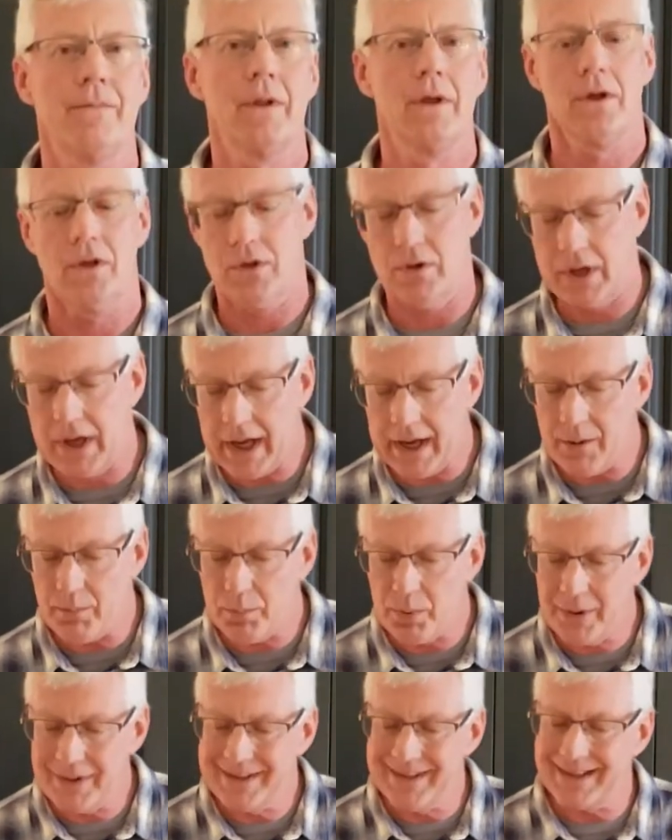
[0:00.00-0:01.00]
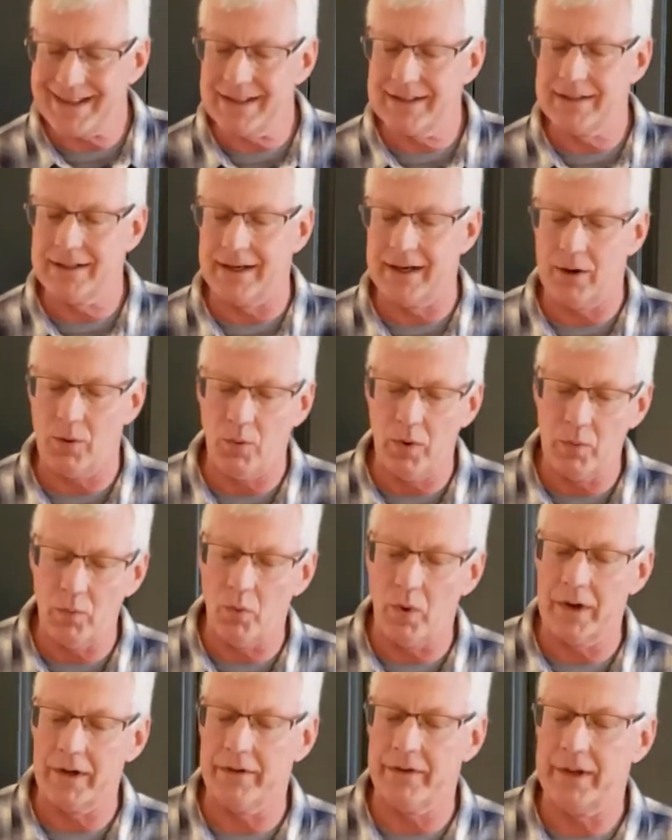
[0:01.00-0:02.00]
You can't predict when
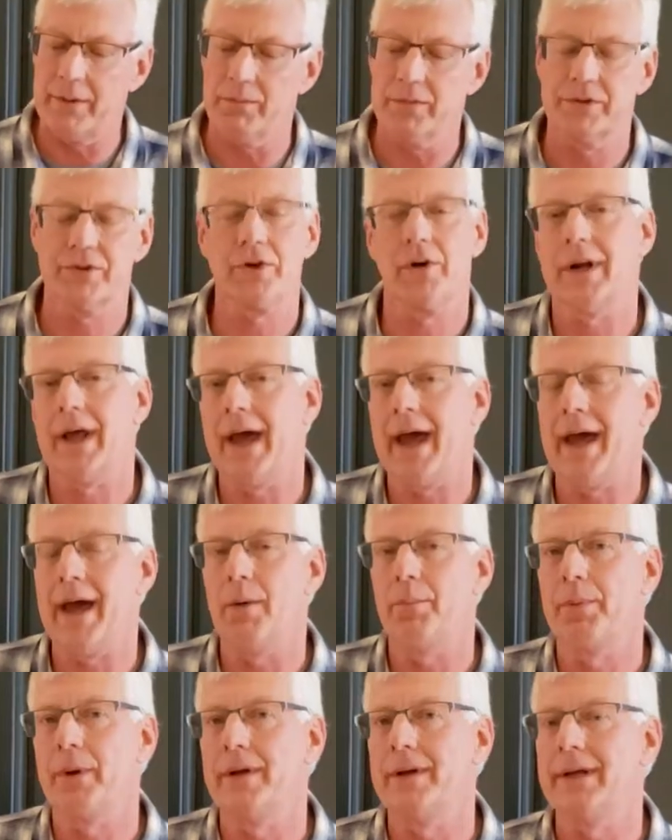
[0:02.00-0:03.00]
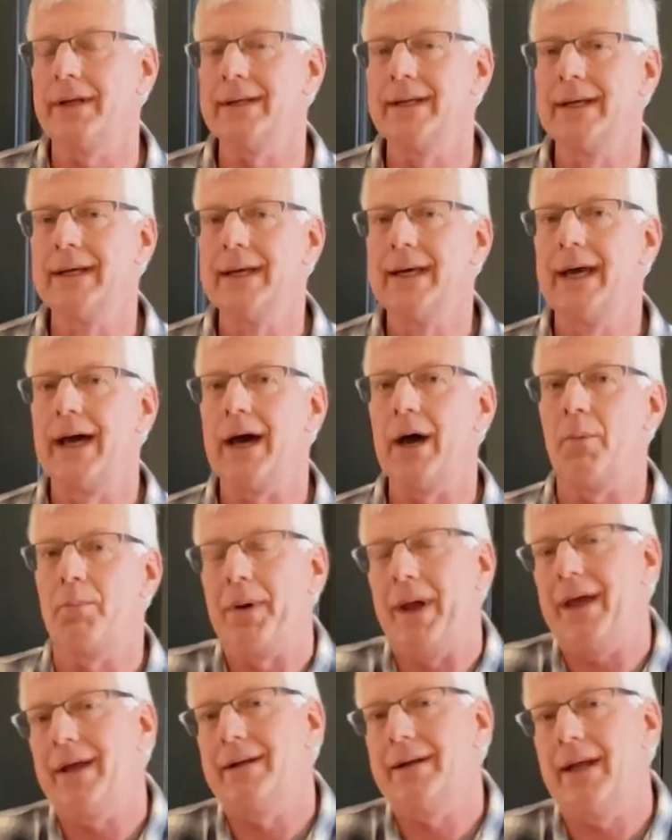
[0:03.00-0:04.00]
one of them is going to happen, and a
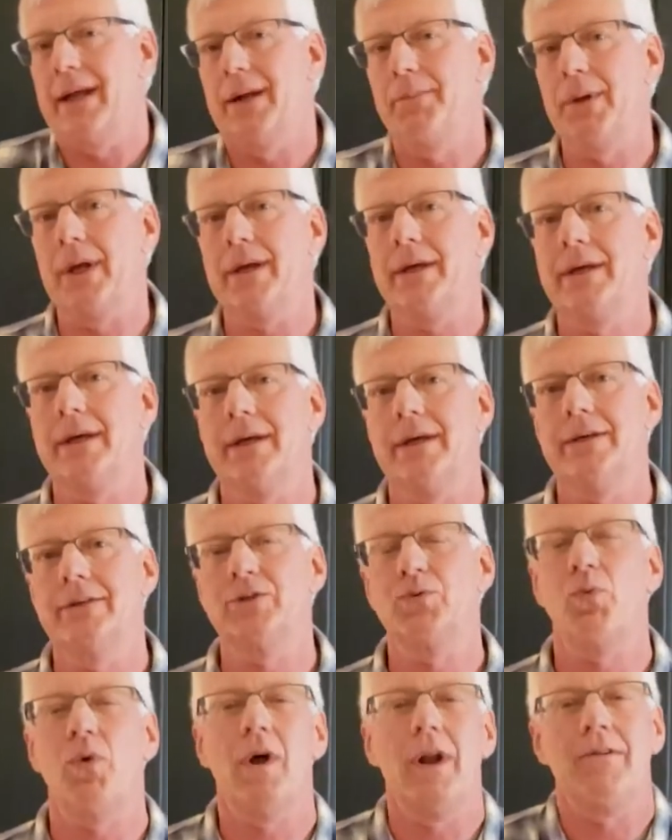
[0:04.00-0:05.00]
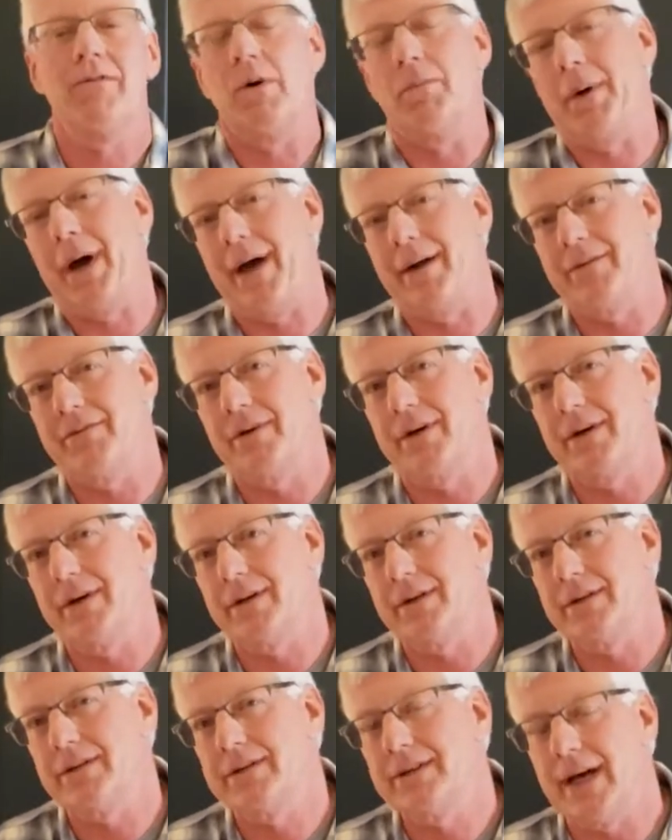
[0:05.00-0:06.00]
pandemic is one of about
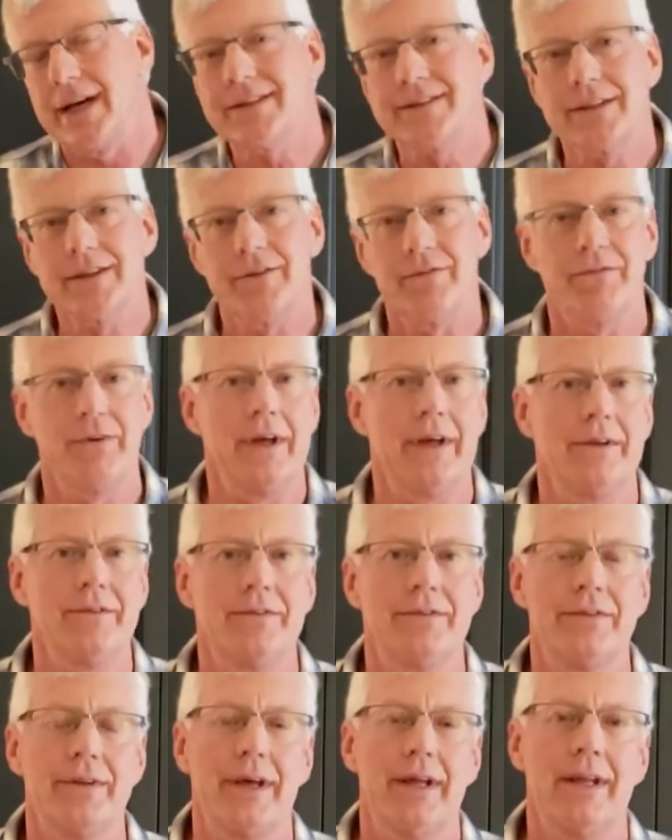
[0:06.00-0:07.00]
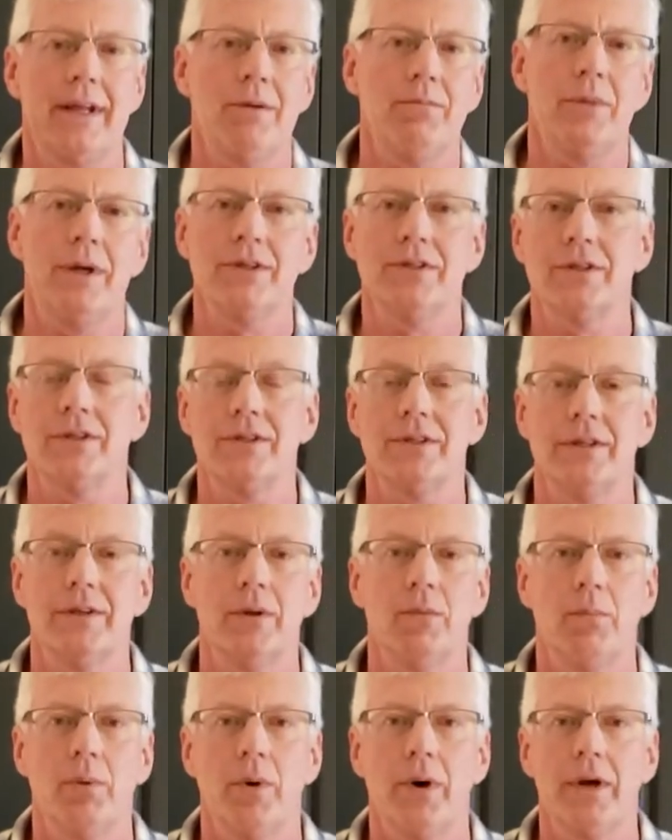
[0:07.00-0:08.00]
a dozen events that he mentions in the
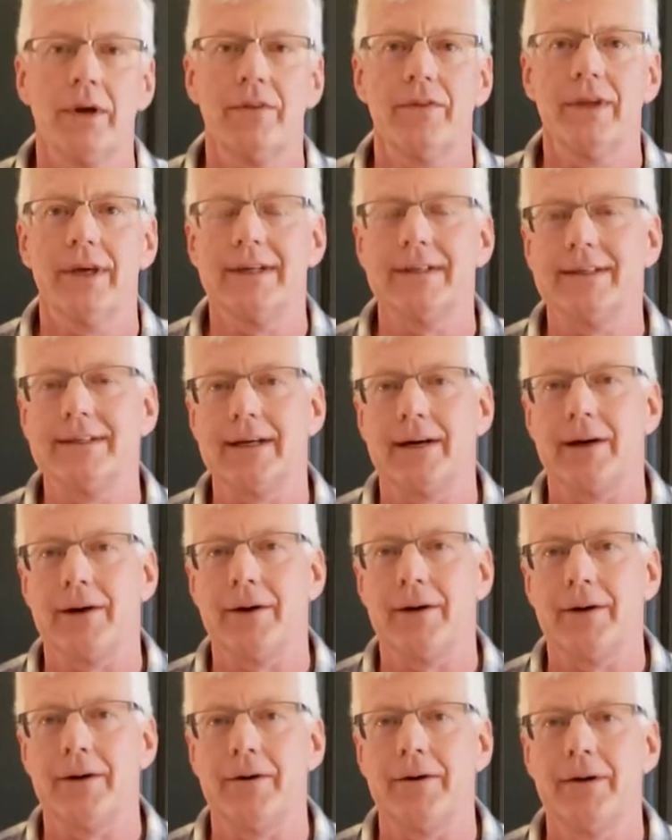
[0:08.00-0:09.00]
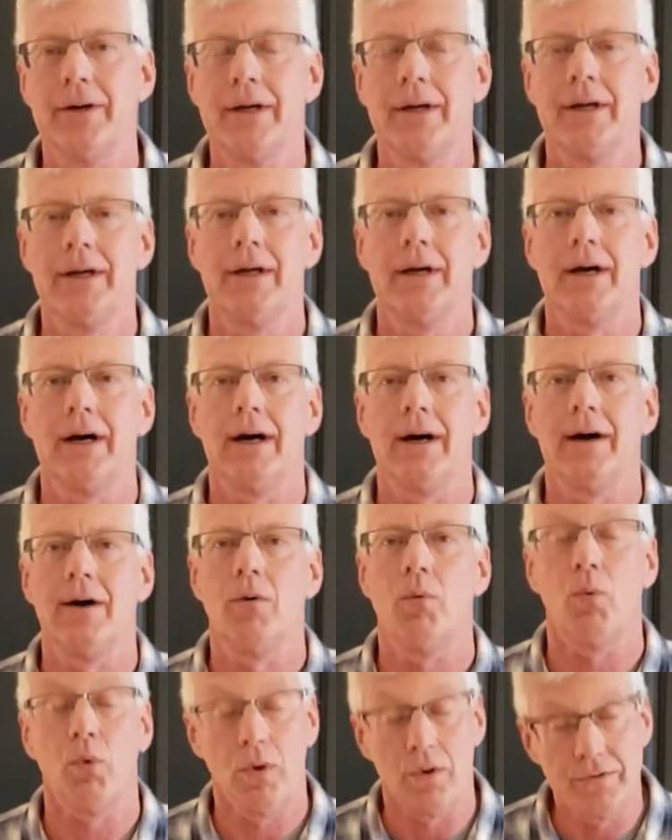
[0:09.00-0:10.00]
book that are
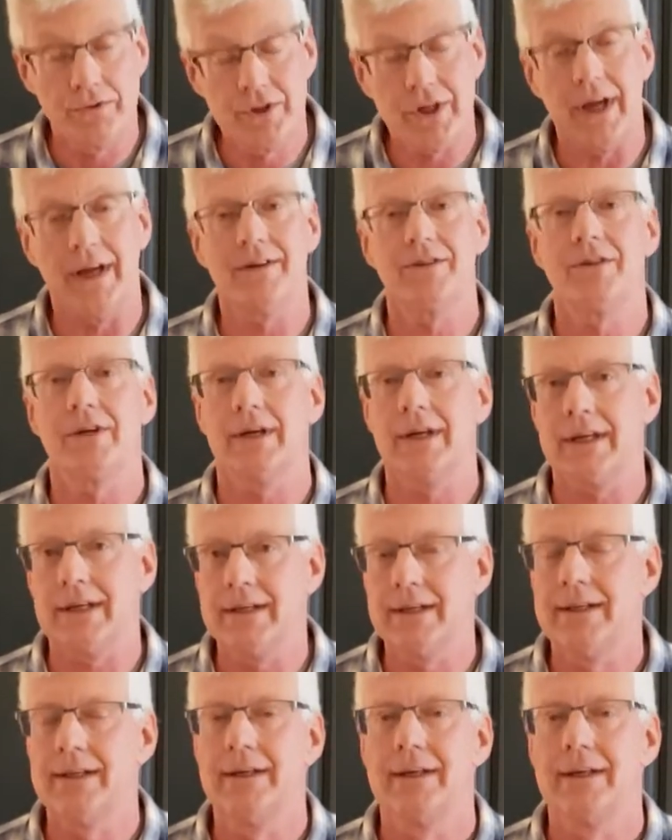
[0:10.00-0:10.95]
world-changing,